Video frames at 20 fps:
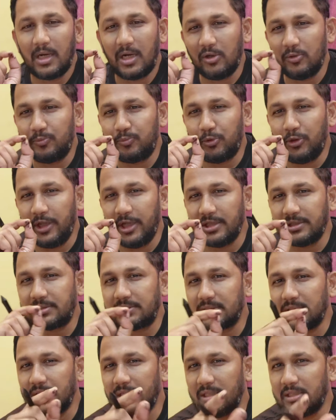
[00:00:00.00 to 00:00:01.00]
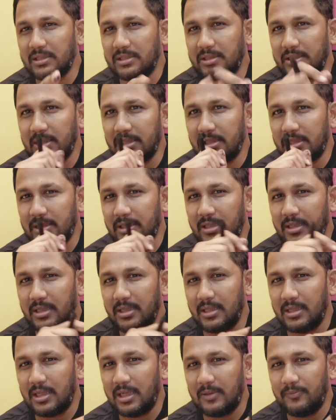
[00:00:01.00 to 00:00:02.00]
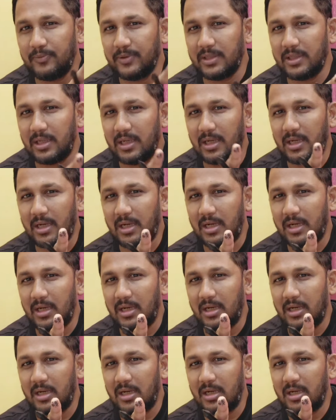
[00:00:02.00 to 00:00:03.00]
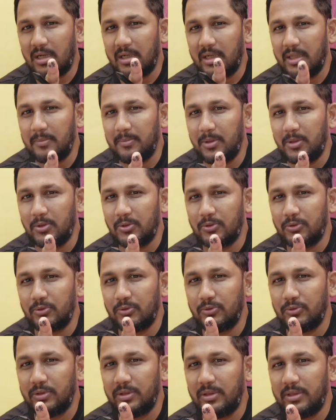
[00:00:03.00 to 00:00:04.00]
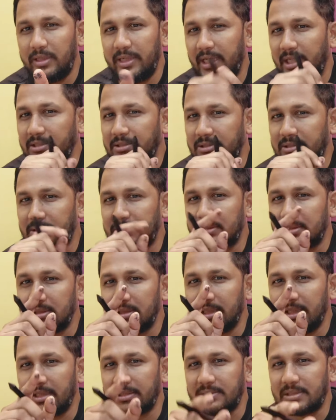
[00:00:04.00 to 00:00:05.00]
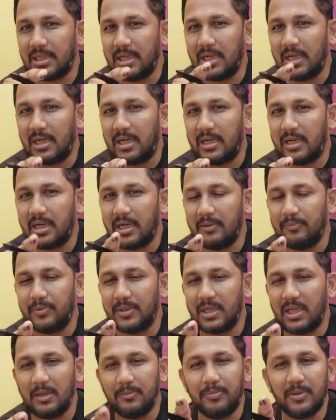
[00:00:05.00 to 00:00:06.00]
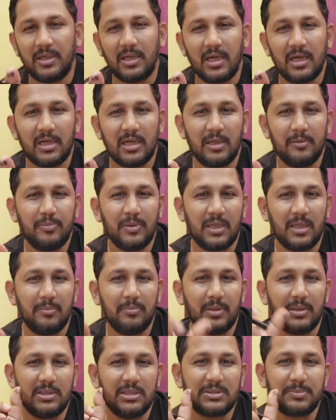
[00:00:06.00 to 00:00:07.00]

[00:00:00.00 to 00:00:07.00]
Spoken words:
Output is here -r w dash next r hyphen hyphen r hyphen hyphen.